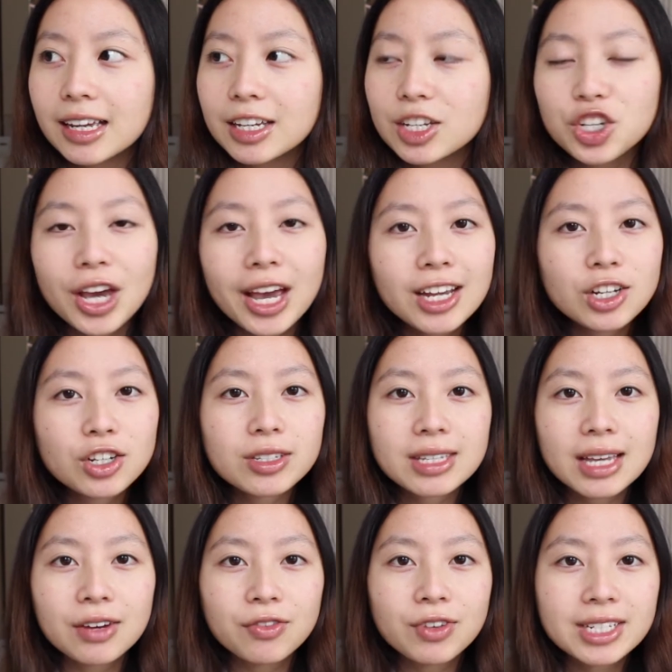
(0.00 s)
changes
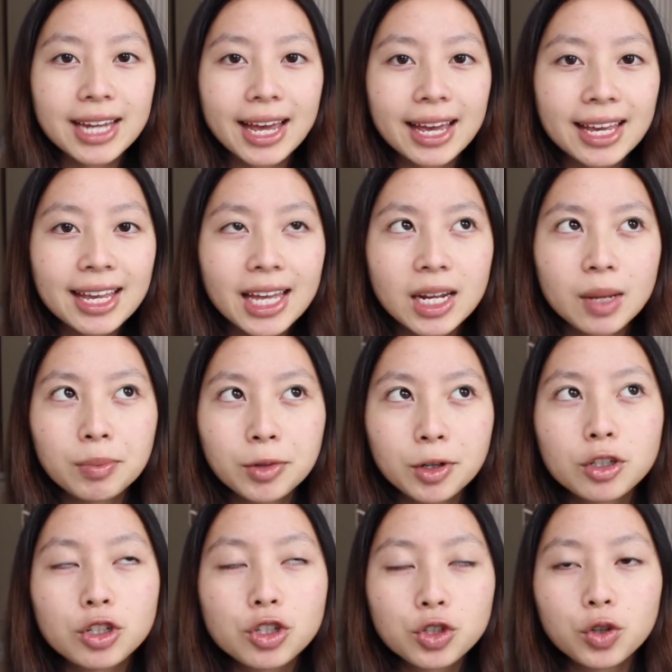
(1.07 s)
every day, and I'm
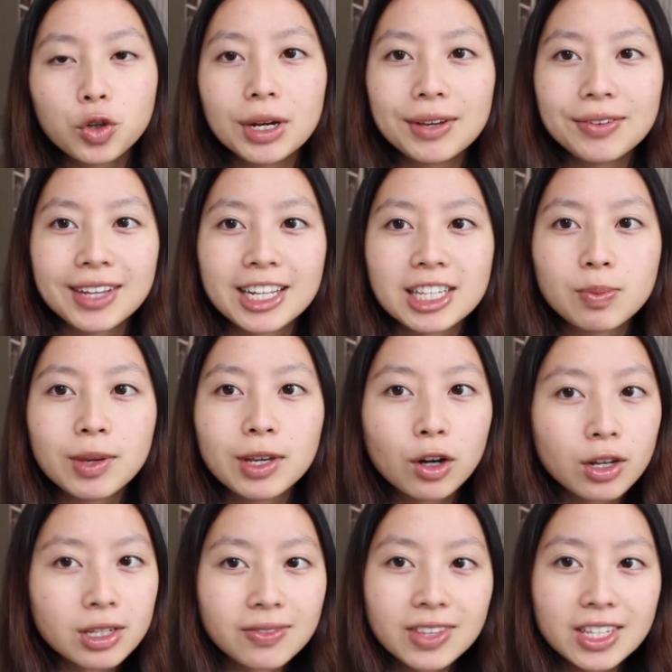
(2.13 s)
not sure if that's
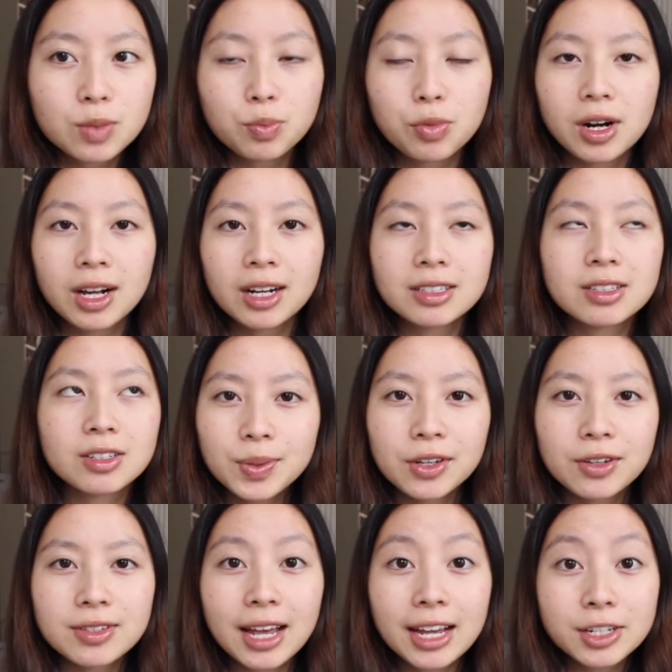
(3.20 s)
because of this product,
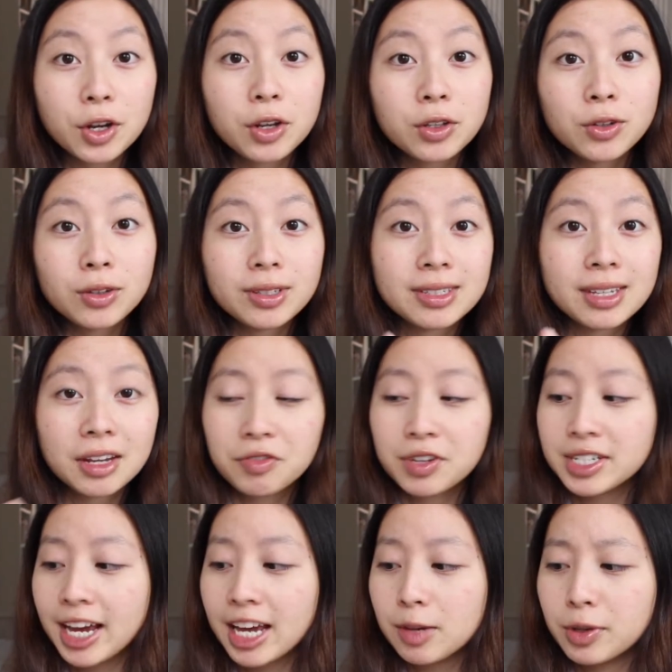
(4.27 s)
because I don't use this every
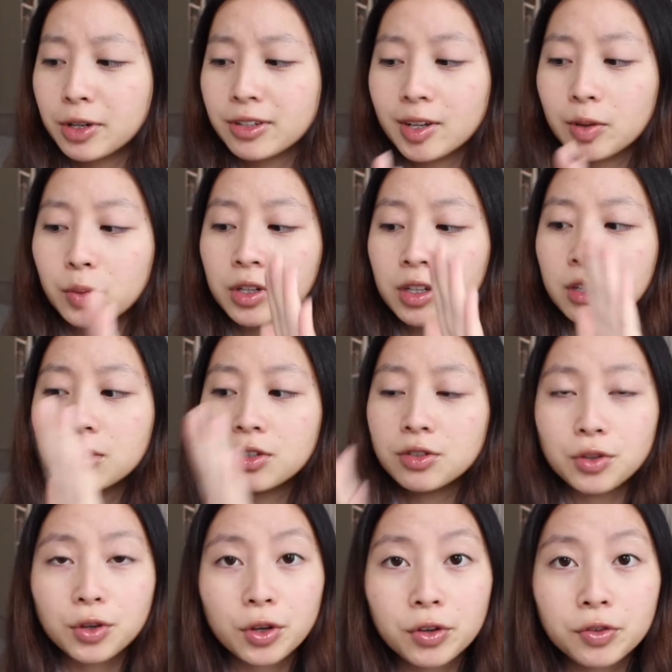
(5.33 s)
day because I want to
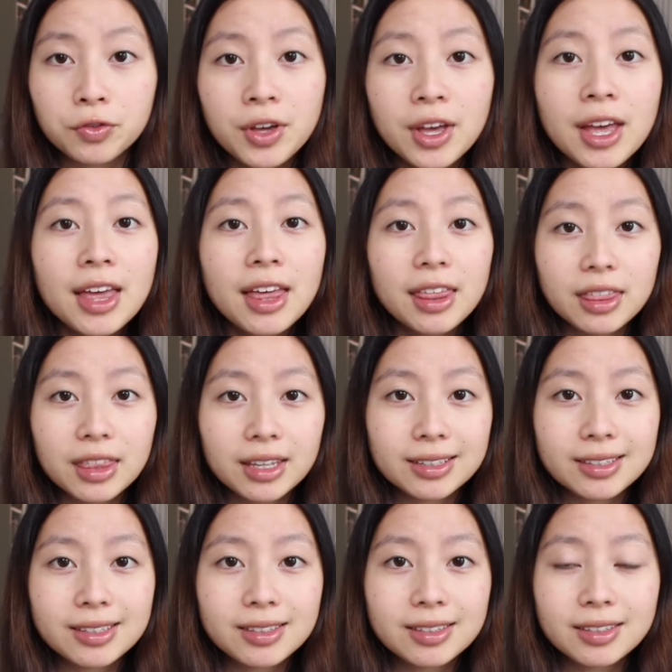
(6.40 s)
conserve
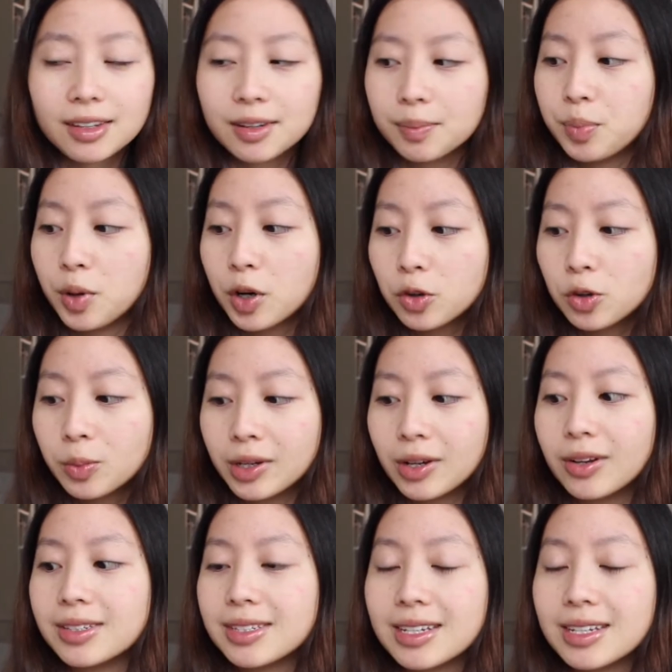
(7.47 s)
this bottle because